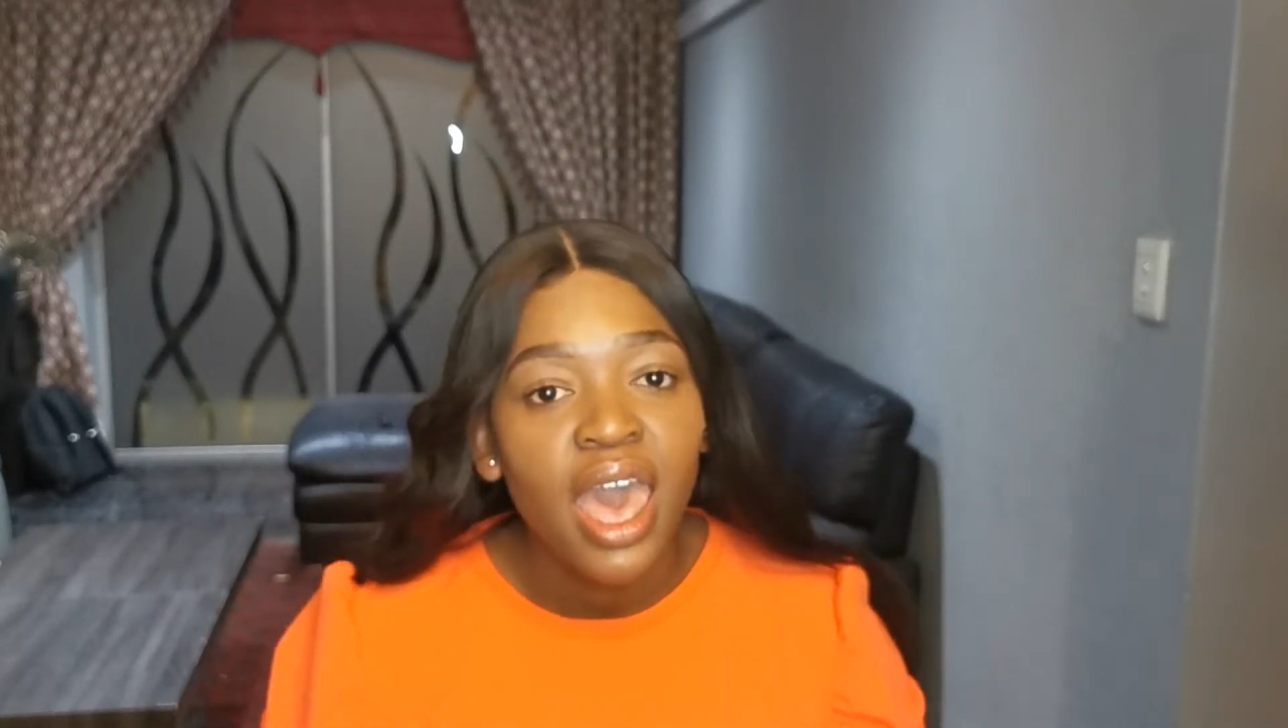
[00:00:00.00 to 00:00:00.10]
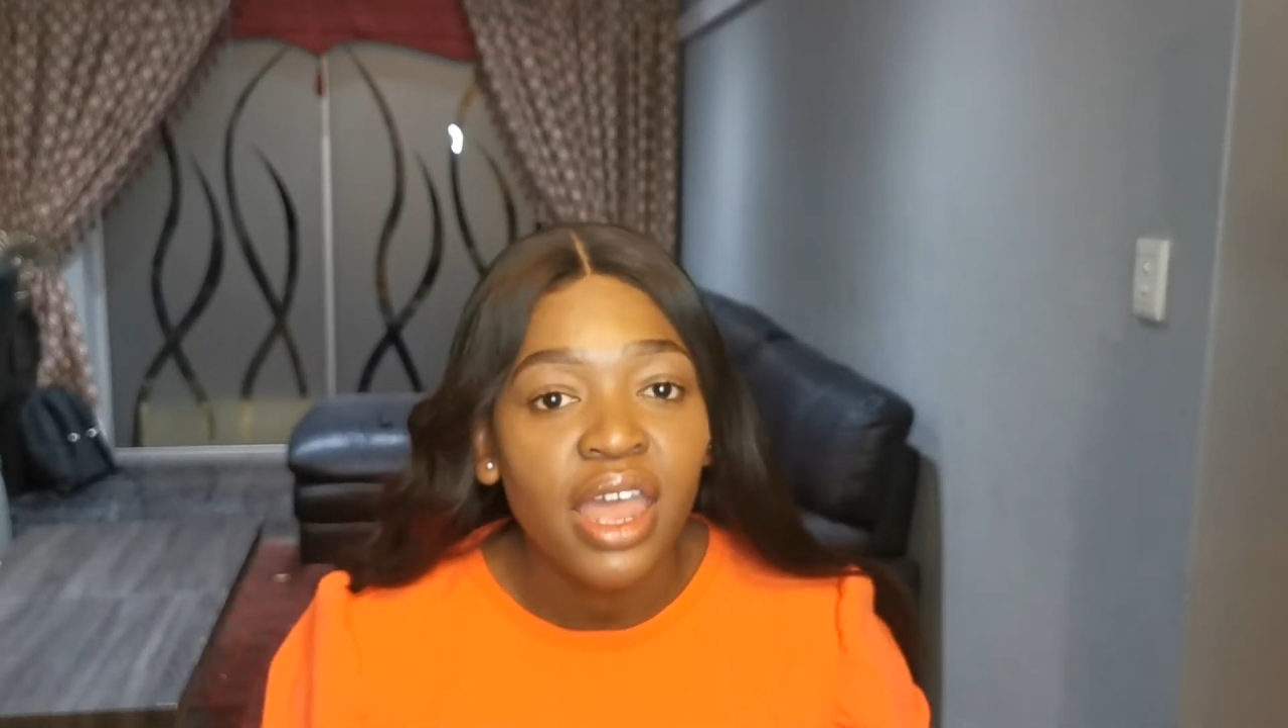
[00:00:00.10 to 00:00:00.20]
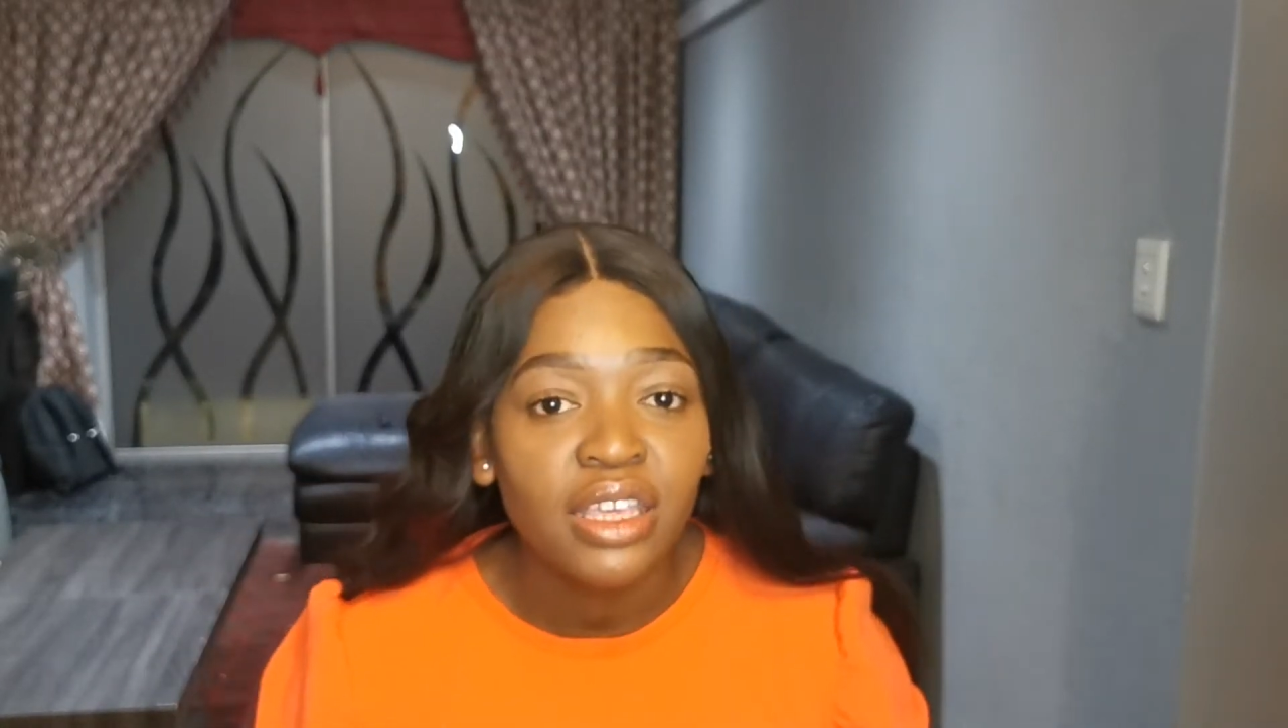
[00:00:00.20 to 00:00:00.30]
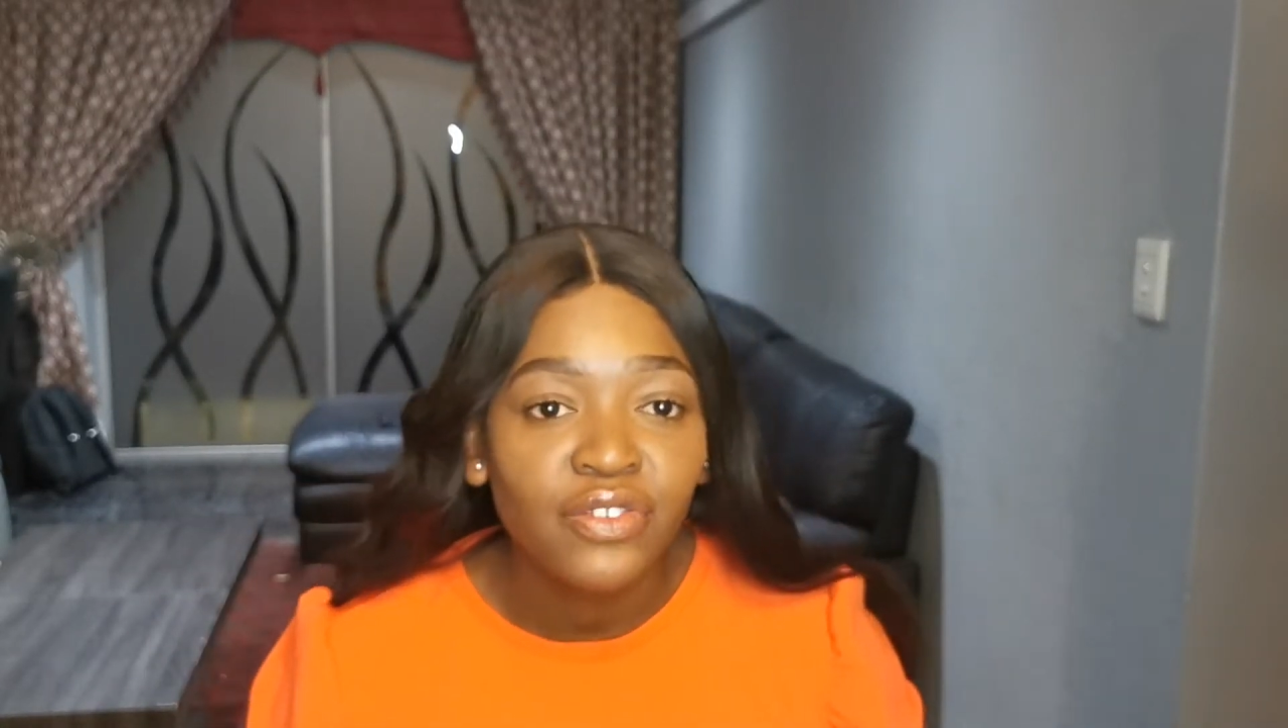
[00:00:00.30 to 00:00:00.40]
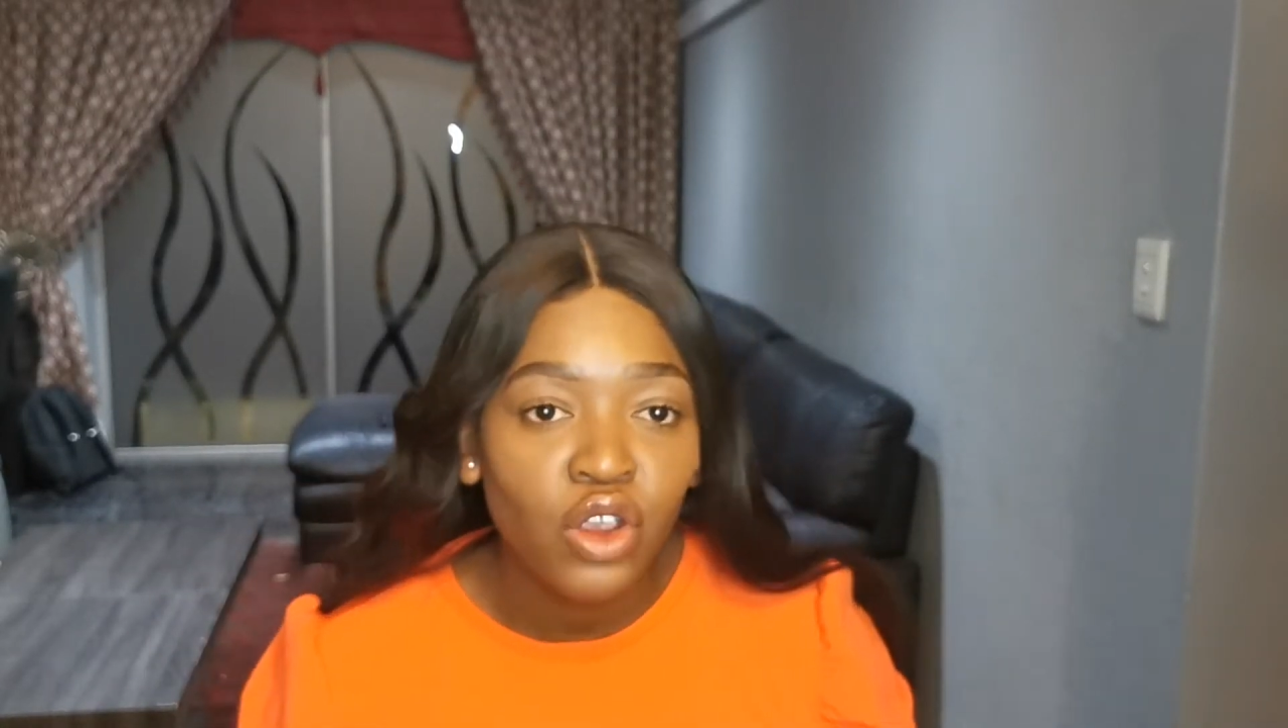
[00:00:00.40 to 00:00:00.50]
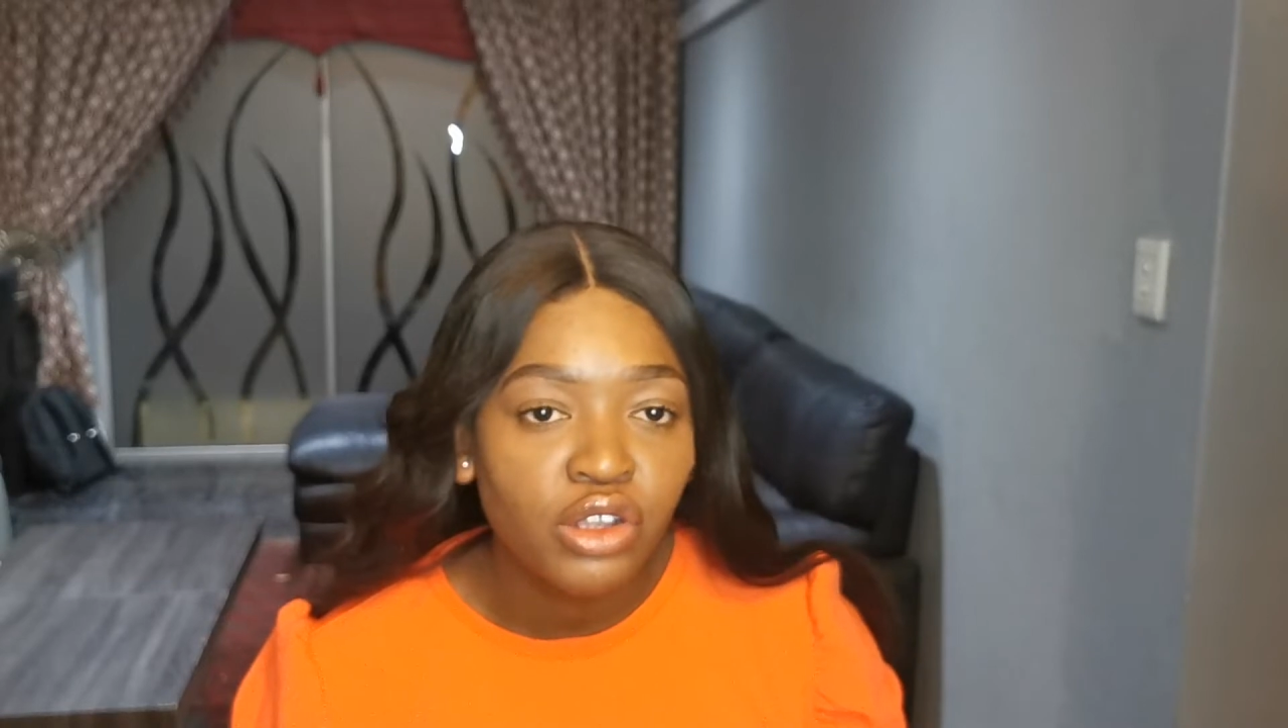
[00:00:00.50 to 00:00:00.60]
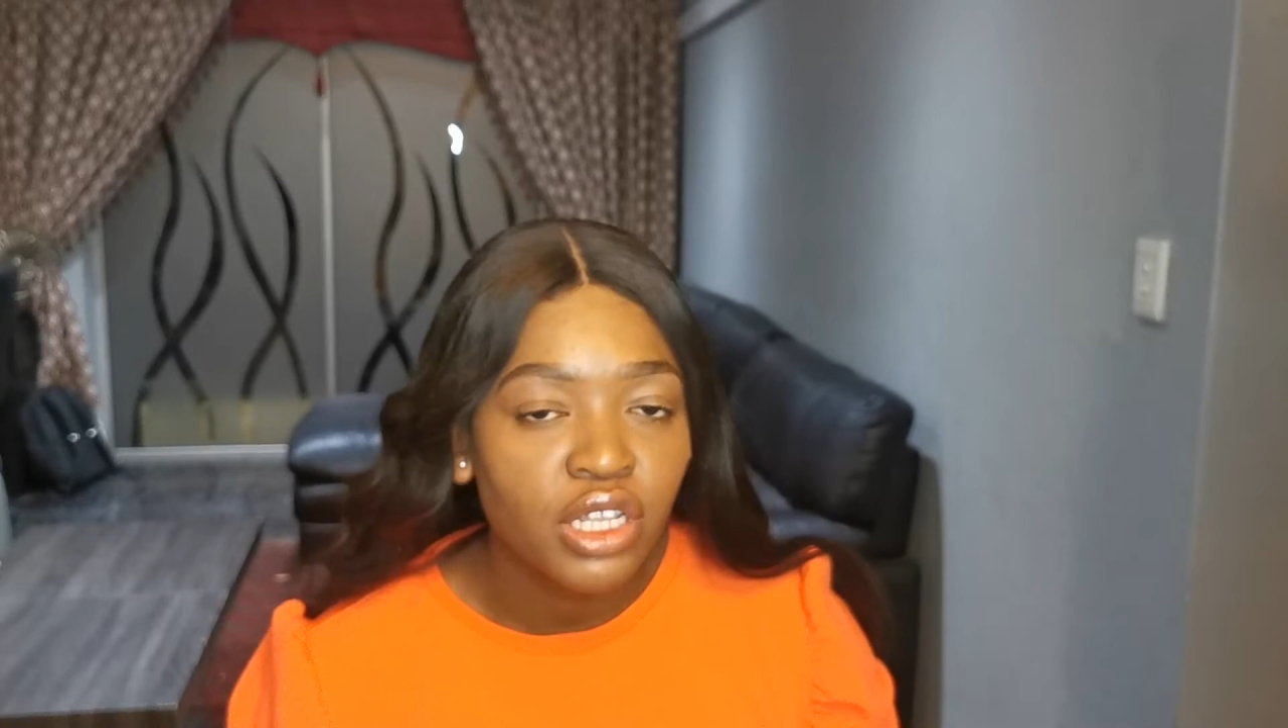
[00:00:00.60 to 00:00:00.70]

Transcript: And if you're a